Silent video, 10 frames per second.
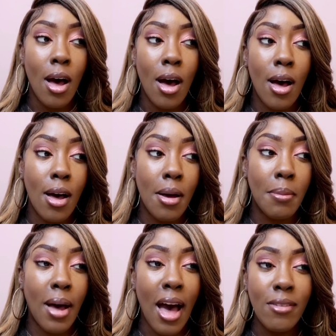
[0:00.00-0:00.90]

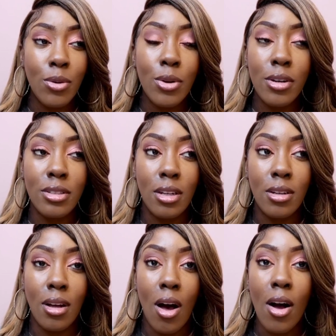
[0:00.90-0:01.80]
I've ordered
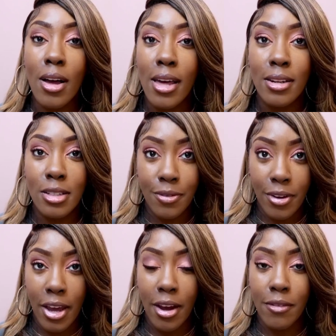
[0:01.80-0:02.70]
all kind of
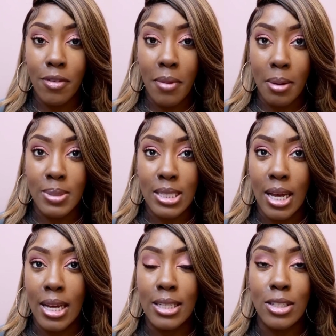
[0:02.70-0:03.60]
different hair from Amazon.